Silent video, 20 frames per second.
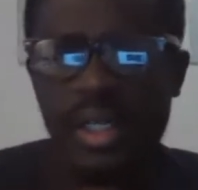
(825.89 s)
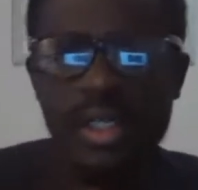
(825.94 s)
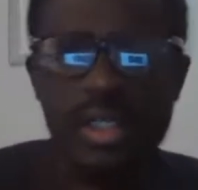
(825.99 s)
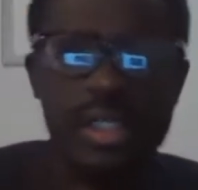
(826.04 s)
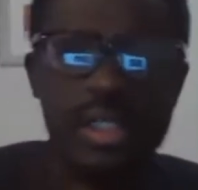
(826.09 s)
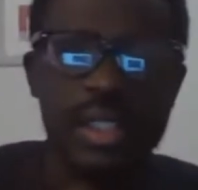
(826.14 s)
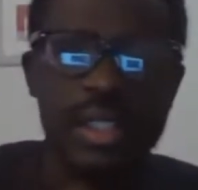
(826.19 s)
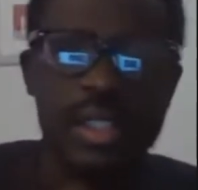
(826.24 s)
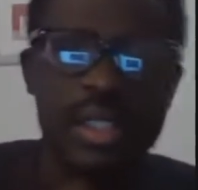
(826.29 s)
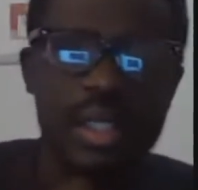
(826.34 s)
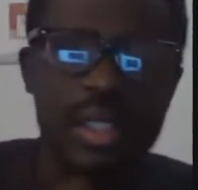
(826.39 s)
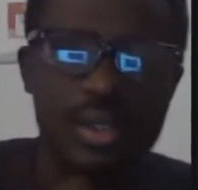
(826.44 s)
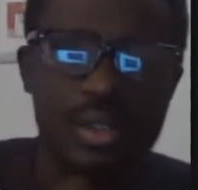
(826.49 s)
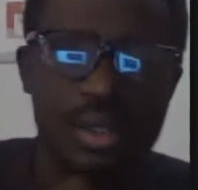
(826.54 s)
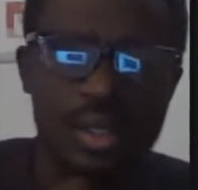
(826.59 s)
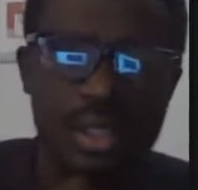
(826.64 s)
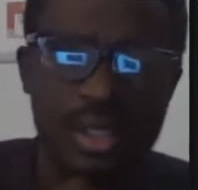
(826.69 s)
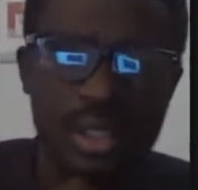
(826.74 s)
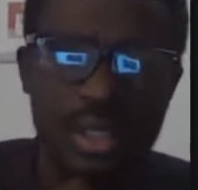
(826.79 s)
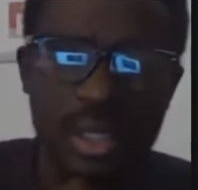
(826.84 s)
I think
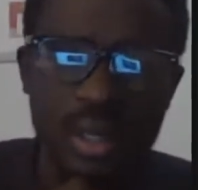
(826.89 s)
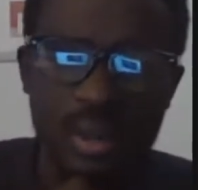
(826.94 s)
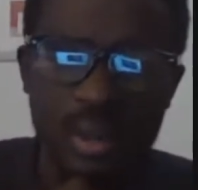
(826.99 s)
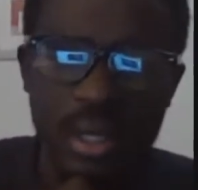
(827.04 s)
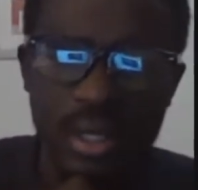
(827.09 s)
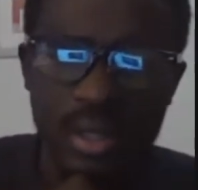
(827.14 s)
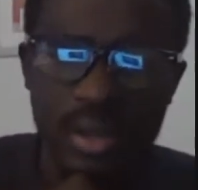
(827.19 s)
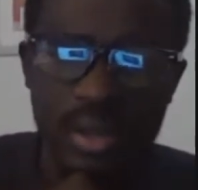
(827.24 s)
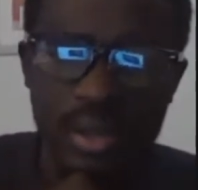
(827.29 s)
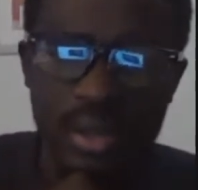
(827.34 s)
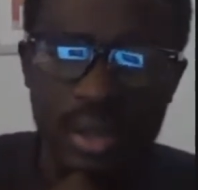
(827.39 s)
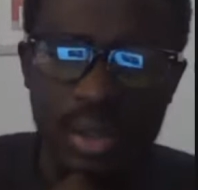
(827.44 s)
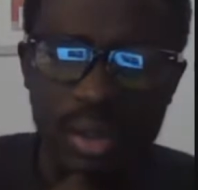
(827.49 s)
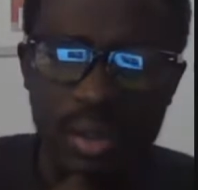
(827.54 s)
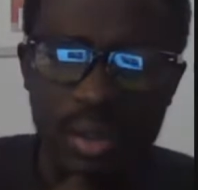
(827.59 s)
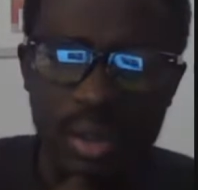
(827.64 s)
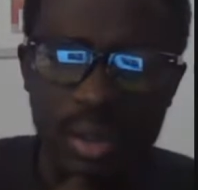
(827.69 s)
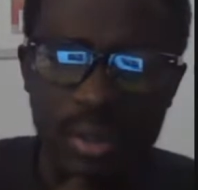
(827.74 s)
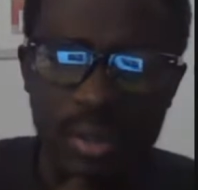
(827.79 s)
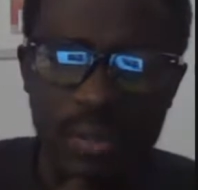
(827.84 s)
another thing I would like to talk
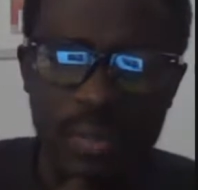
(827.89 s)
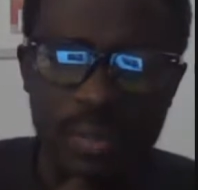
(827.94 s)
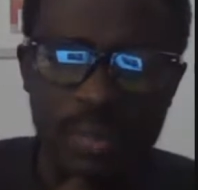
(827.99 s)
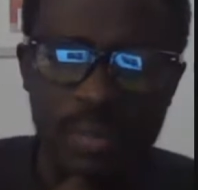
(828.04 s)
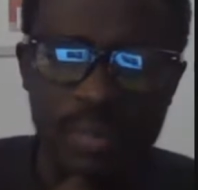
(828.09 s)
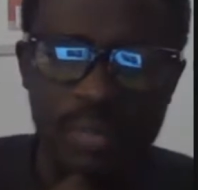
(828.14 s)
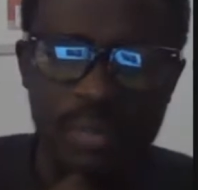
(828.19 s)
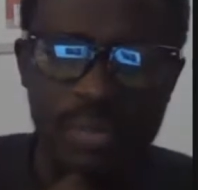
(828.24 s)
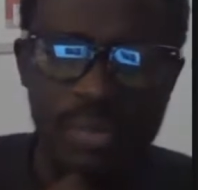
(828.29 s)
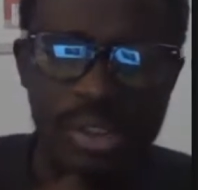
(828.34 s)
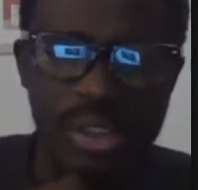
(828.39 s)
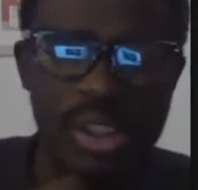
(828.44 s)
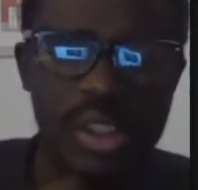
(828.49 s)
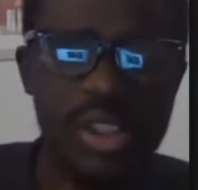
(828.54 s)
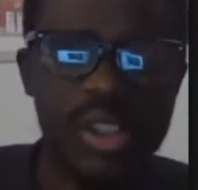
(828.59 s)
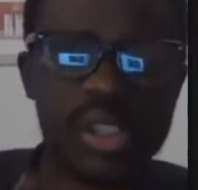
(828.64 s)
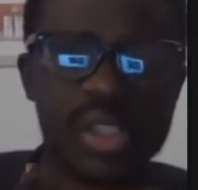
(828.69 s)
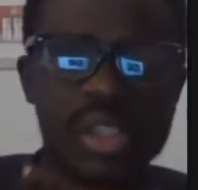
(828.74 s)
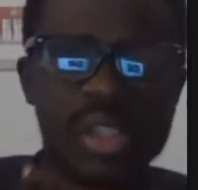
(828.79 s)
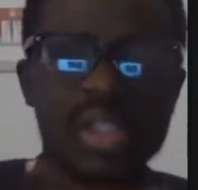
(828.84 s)
about
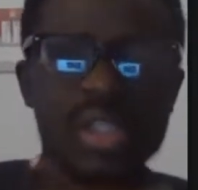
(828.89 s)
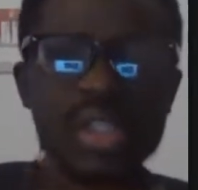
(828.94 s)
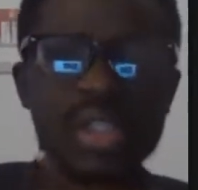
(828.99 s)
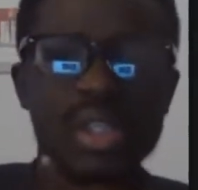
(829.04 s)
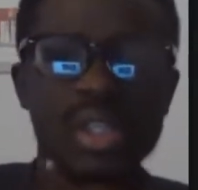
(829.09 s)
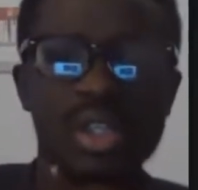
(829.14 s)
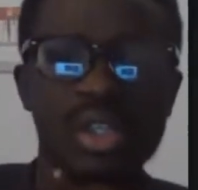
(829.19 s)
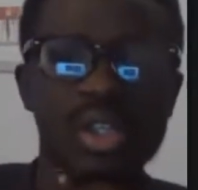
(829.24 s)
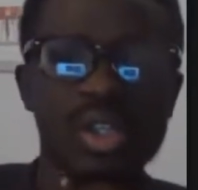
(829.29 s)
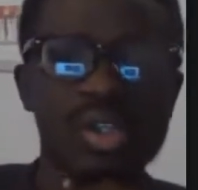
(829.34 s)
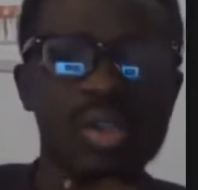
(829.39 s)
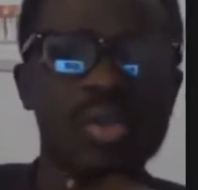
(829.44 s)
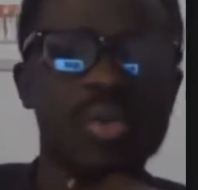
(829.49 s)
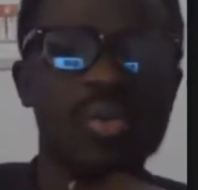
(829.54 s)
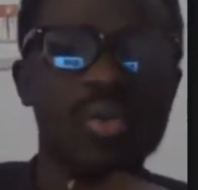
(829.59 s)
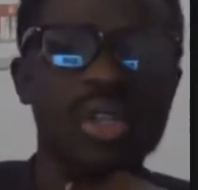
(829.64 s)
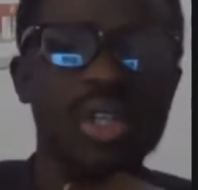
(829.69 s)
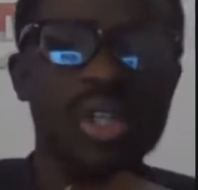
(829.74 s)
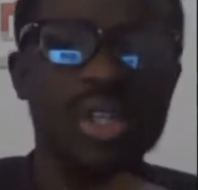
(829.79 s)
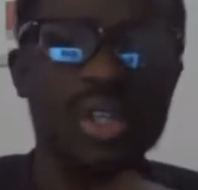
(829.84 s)
is
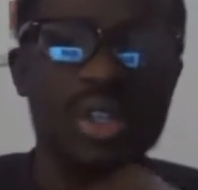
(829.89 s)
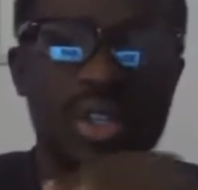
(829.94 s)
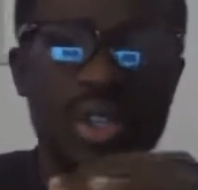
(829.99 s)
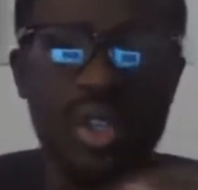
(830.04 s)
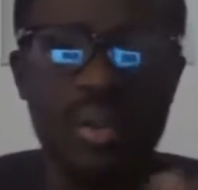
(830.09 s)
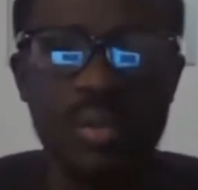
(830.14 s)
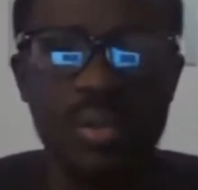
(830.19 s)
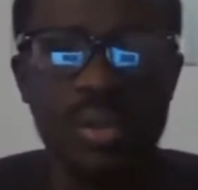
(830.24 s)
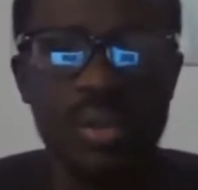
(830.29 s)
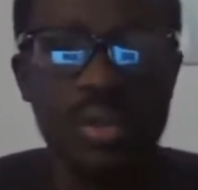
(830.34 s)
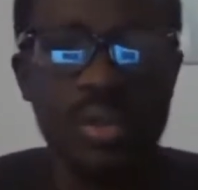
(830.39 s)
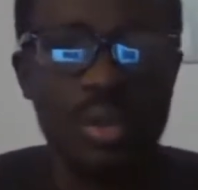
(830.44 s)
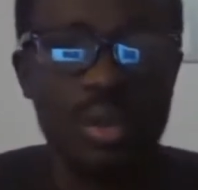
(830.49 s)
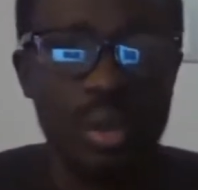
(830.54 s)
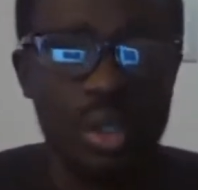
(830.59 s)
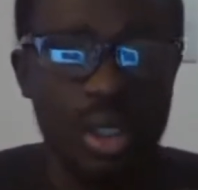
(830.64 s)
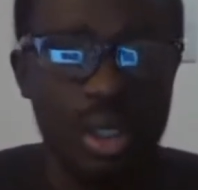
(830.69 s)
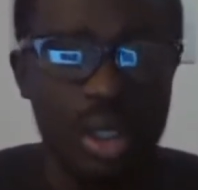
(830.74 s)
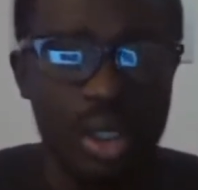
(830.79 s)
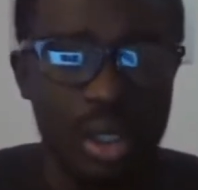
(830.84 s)
your relationship with your
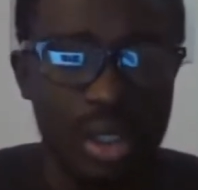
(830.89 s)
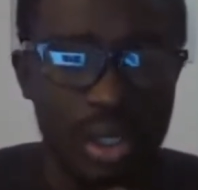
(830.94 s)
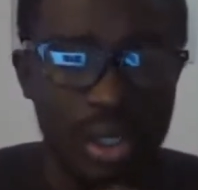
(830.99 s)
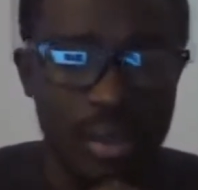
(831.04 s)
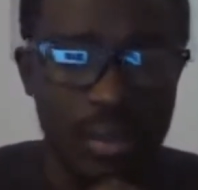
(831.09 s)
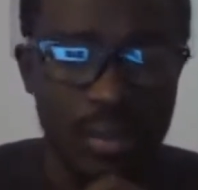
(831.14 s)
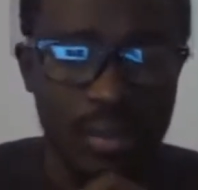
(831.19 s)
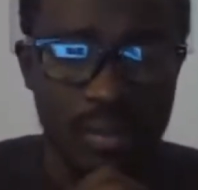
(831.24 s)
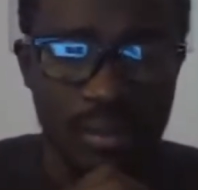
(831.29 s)
colleagues.